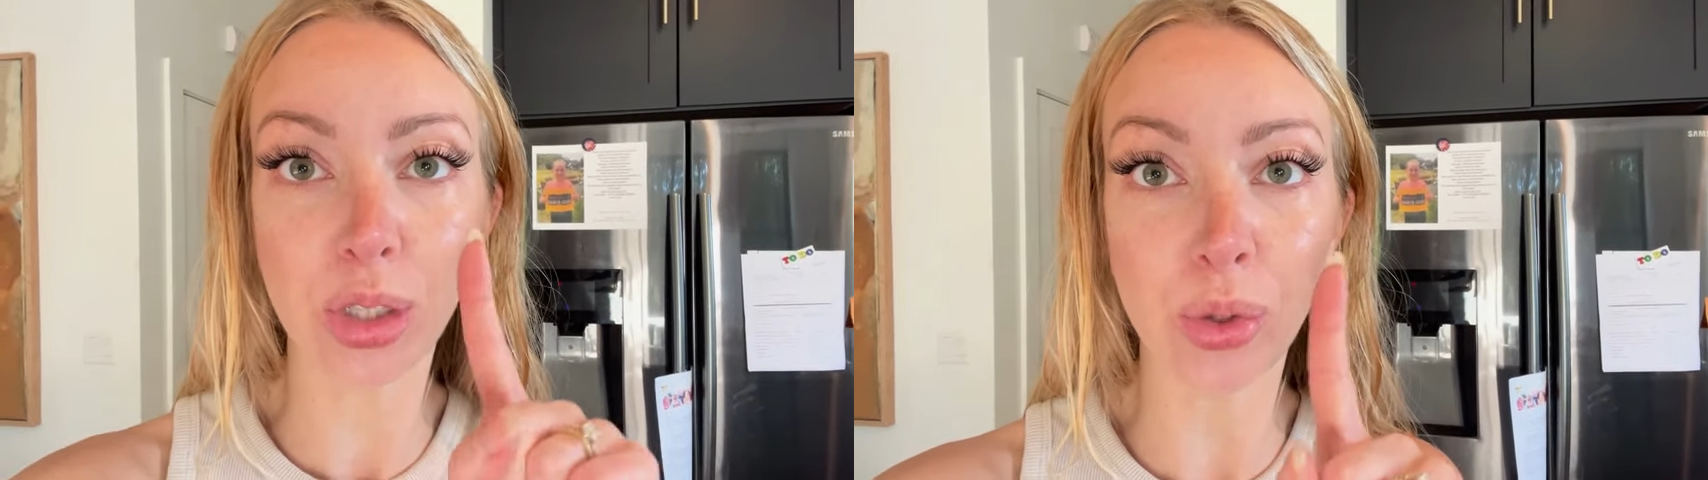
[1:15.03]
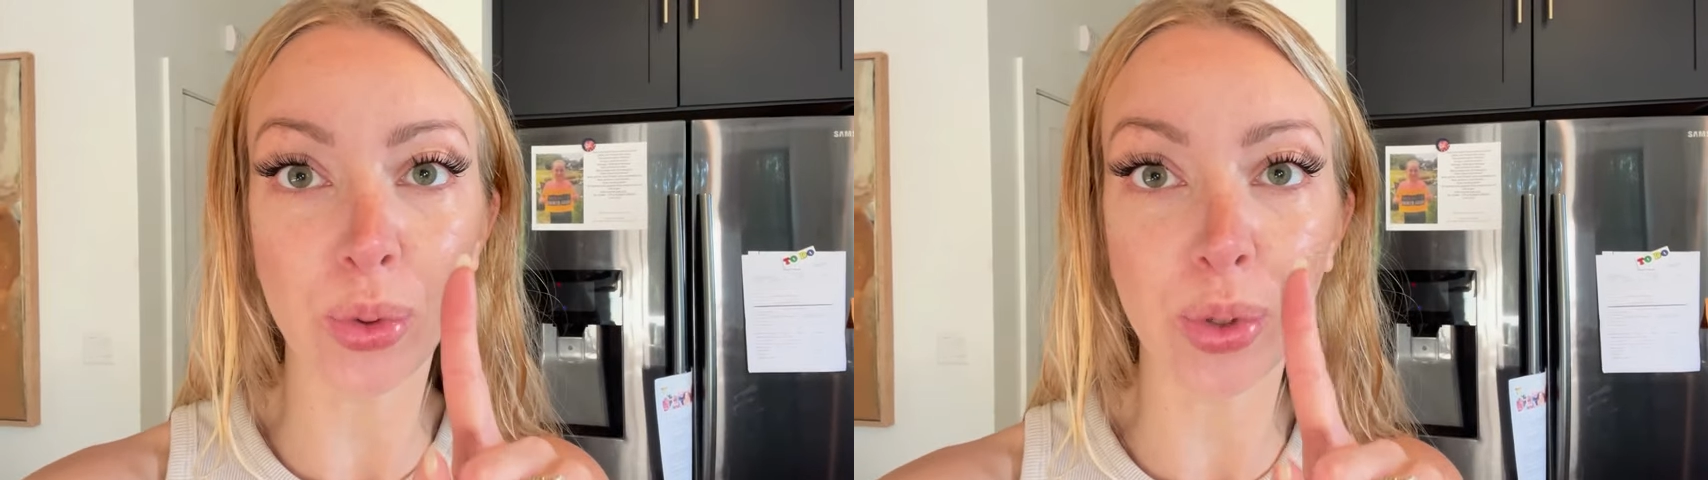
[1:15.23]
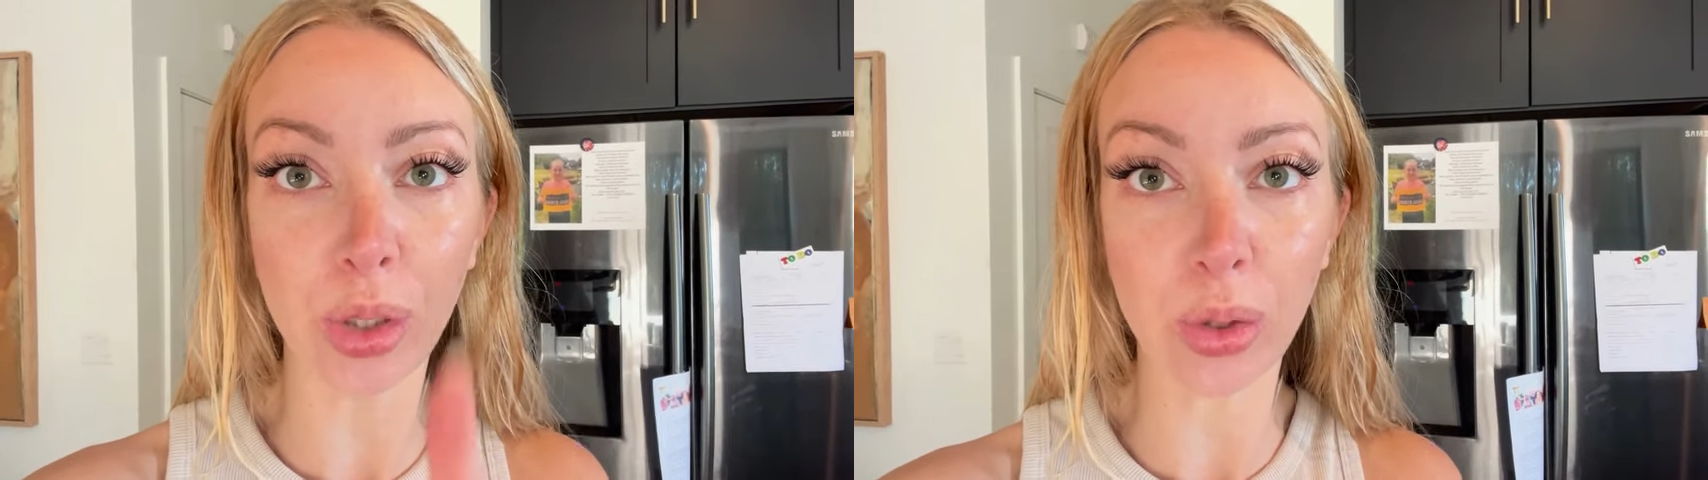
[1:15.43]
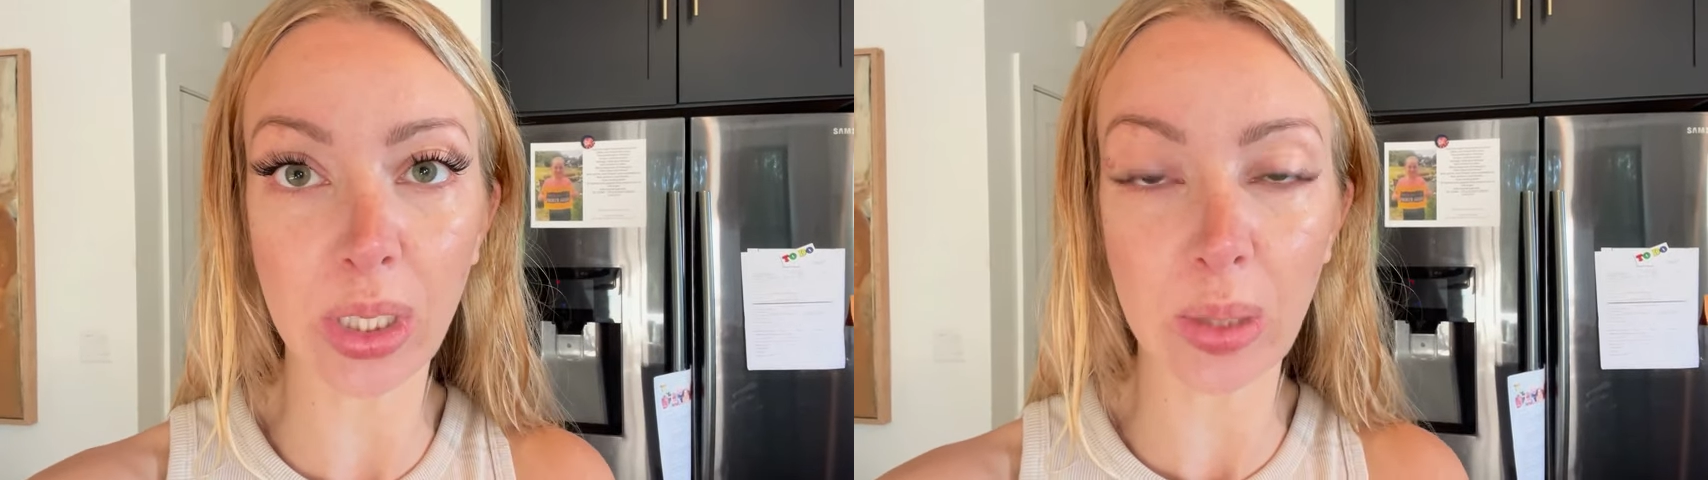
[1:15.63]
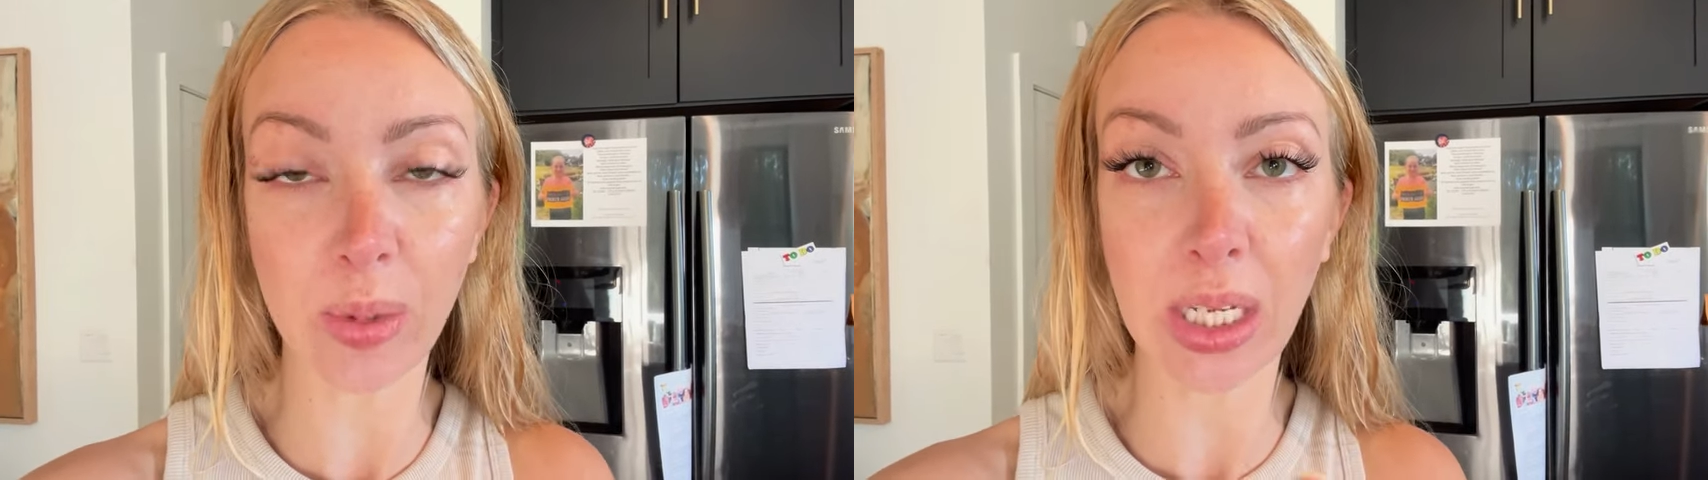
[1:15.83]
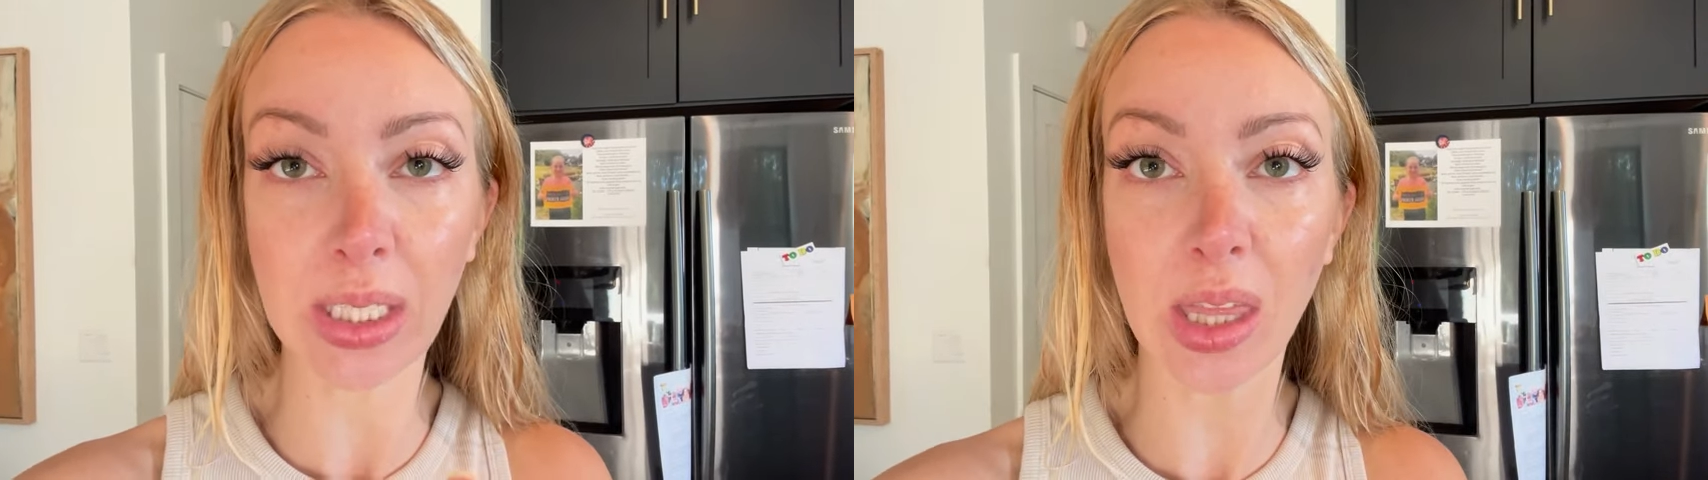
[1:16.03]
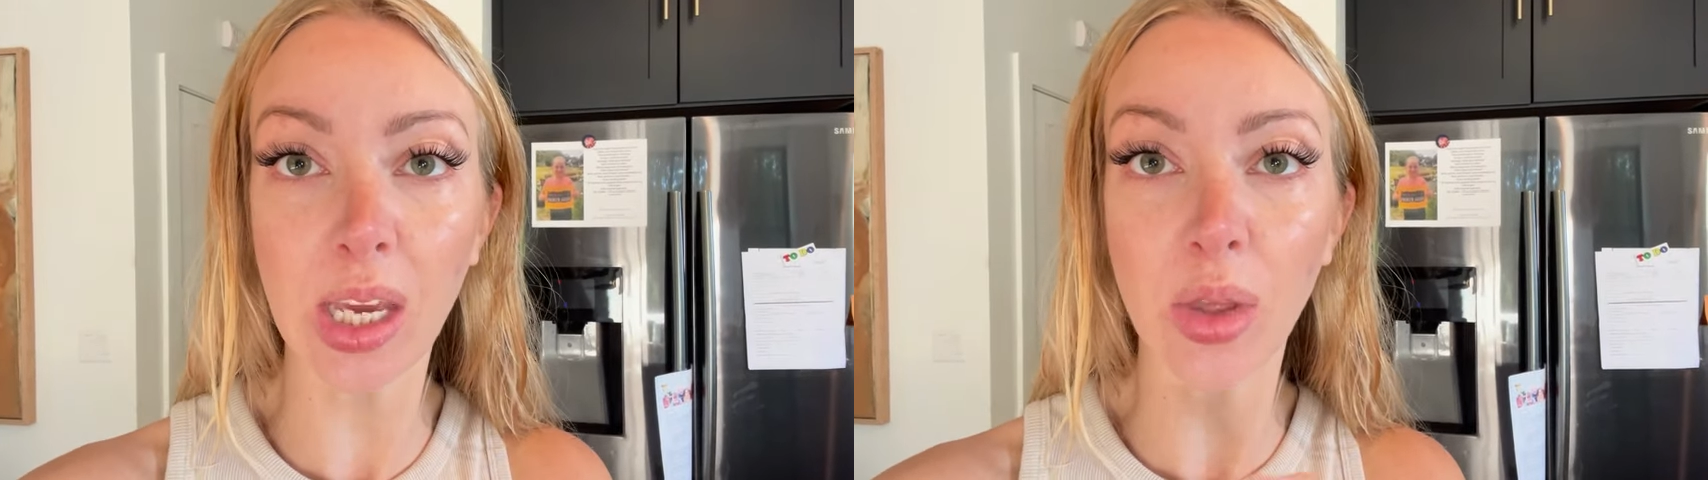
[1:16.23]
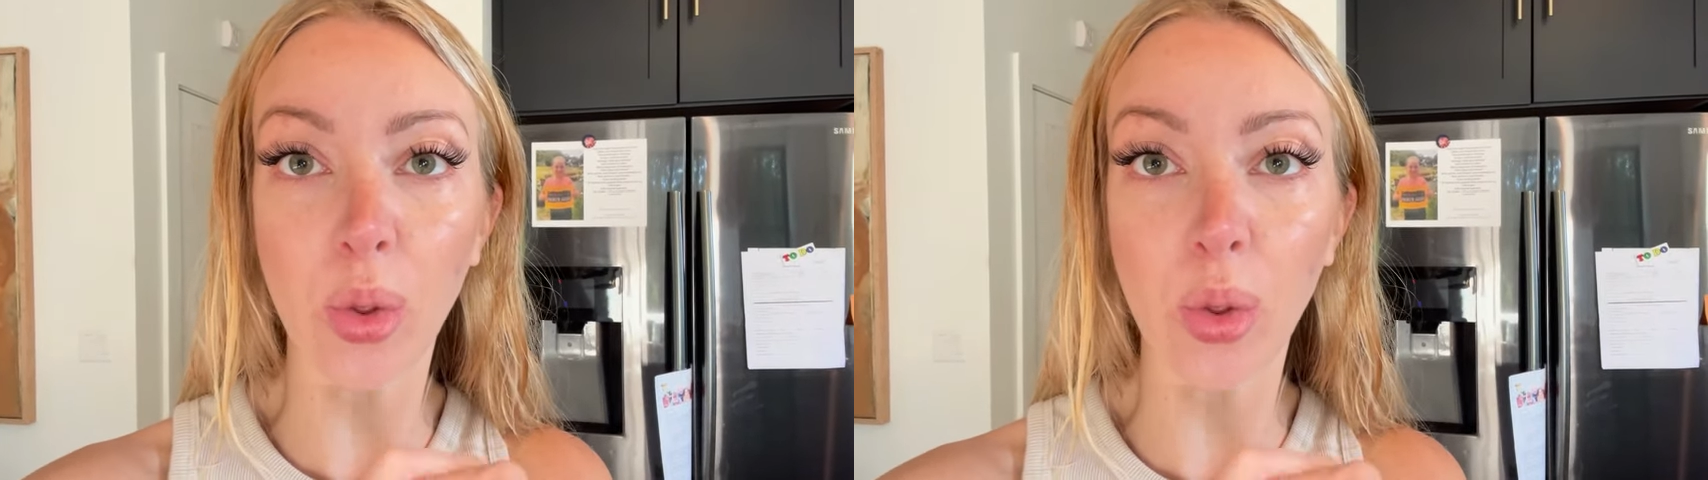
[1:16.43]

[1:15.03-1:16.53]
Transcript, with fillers: to use this because I think